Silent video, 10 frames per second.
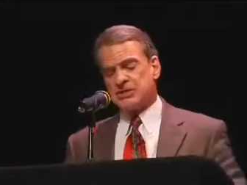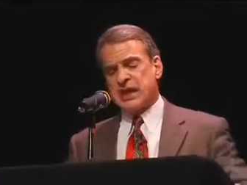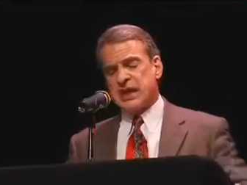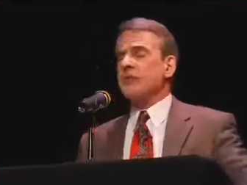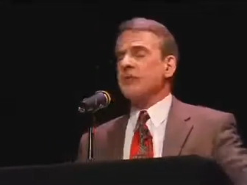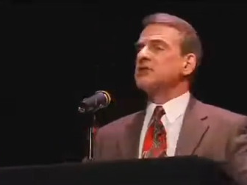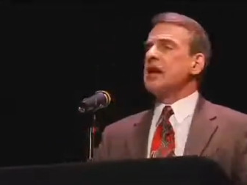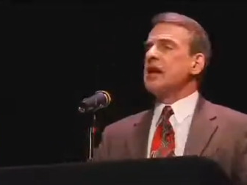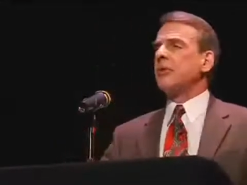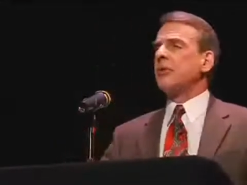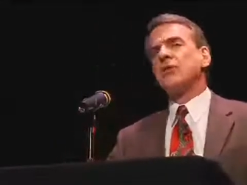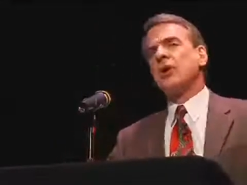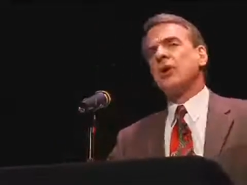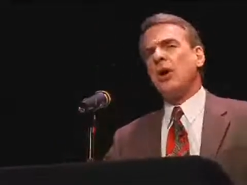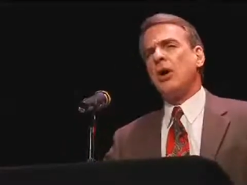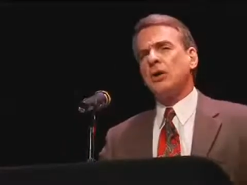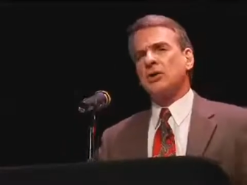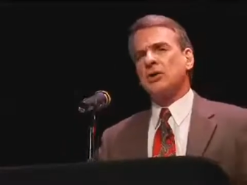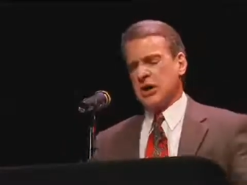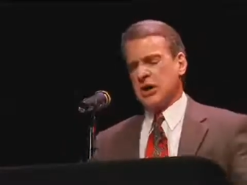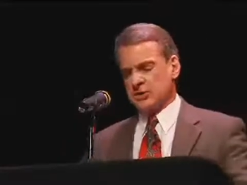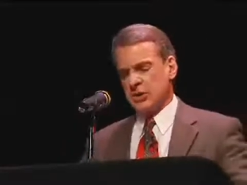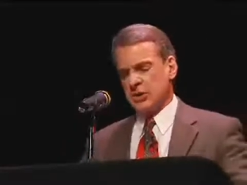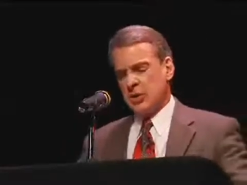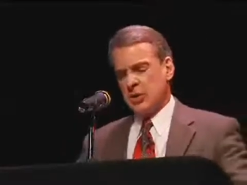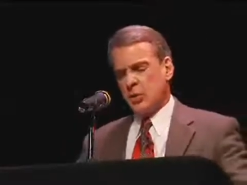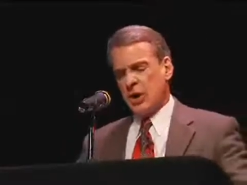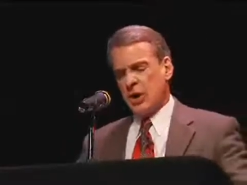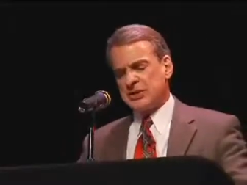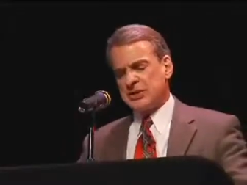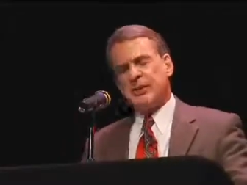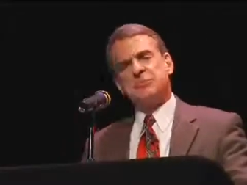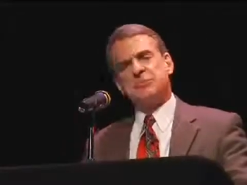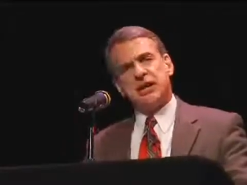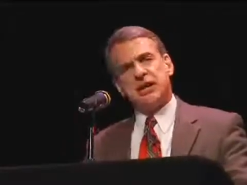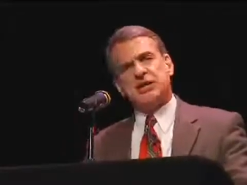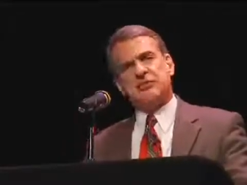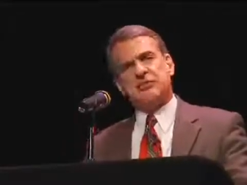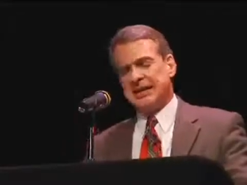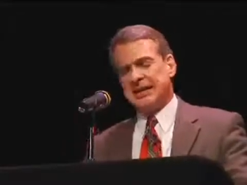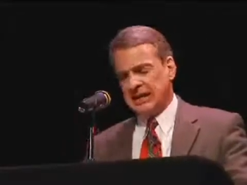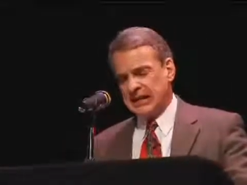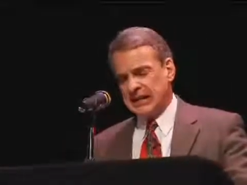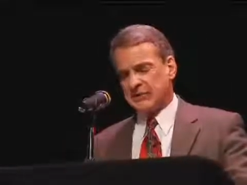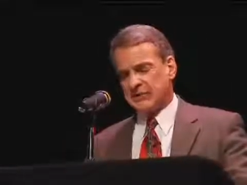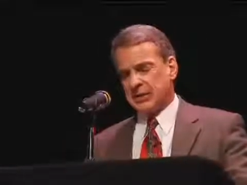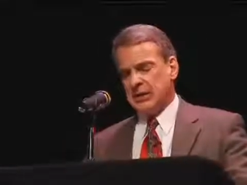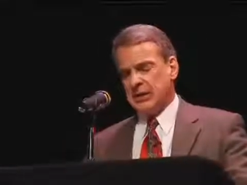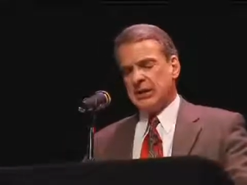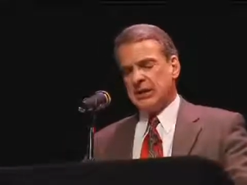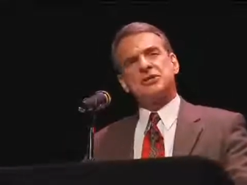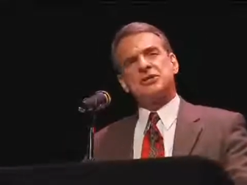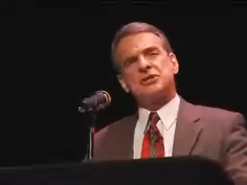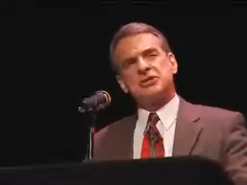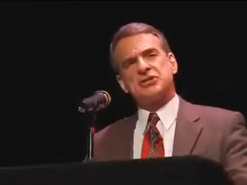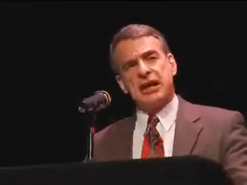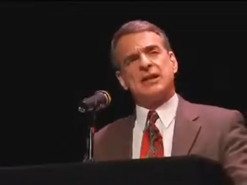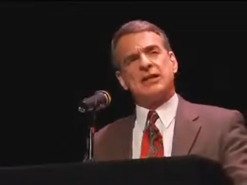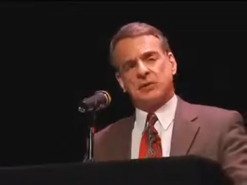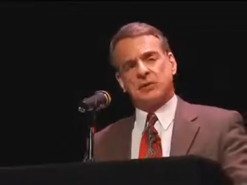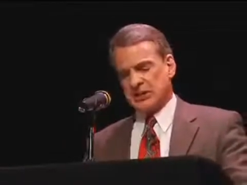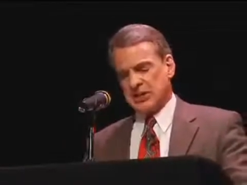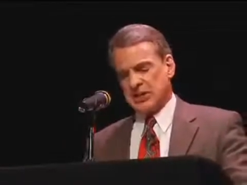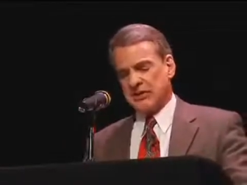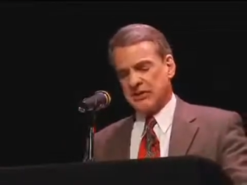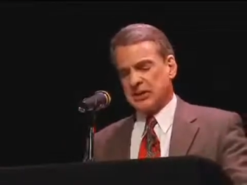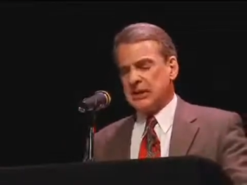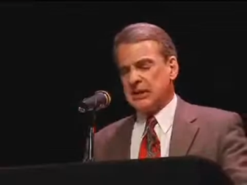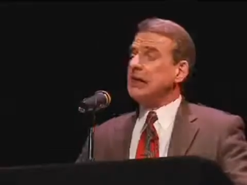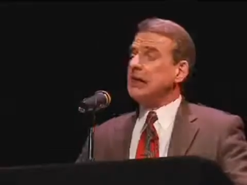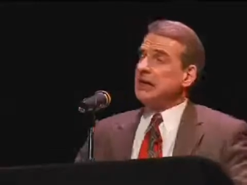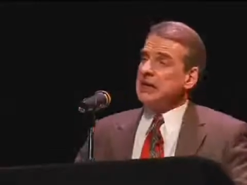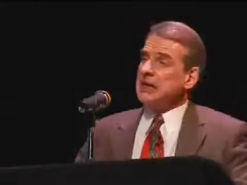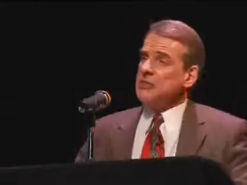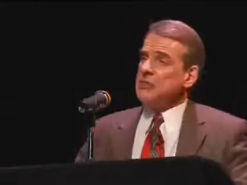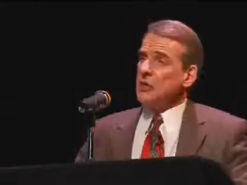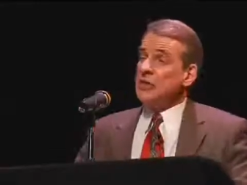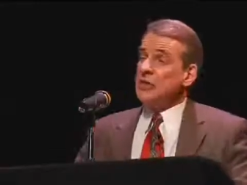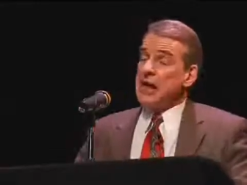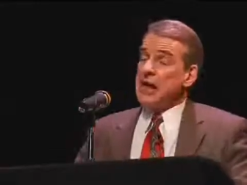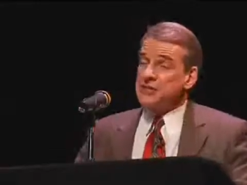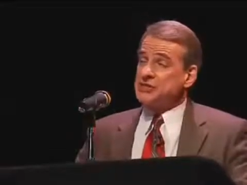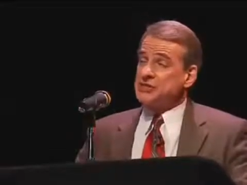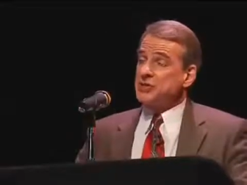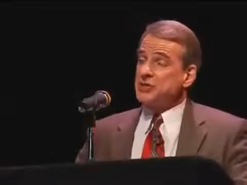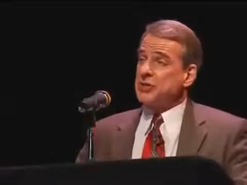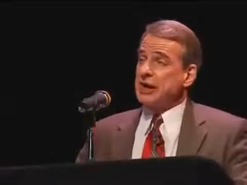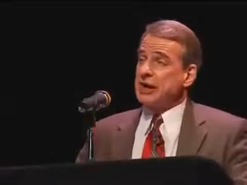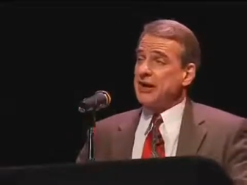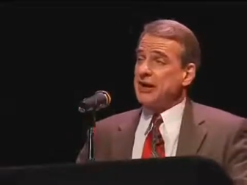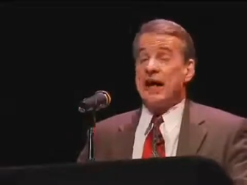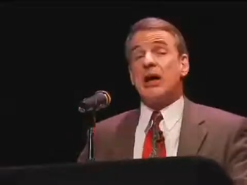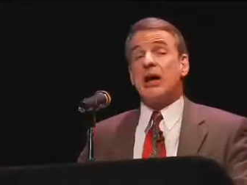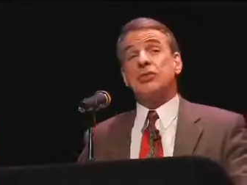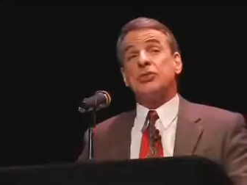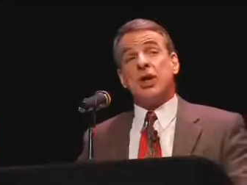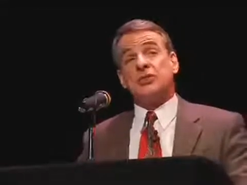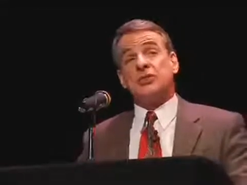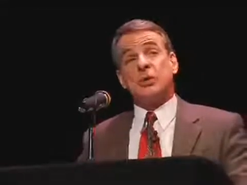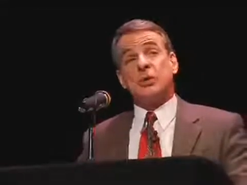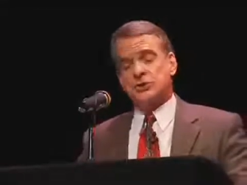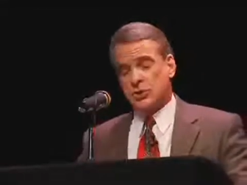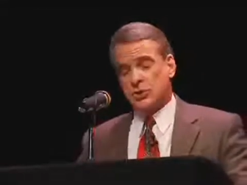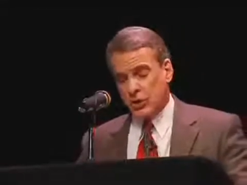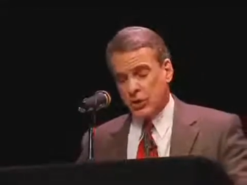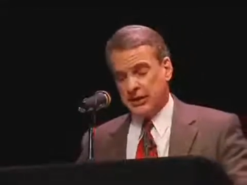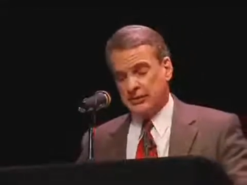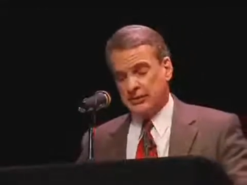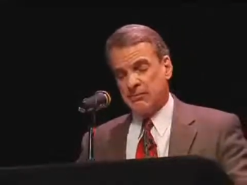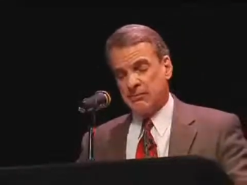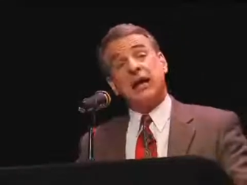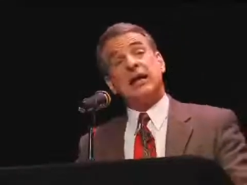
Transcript: To say, for example, that the Holocaust was objectively evil is to say that it was evil, even though the Nazis who carried it out thought that it was good.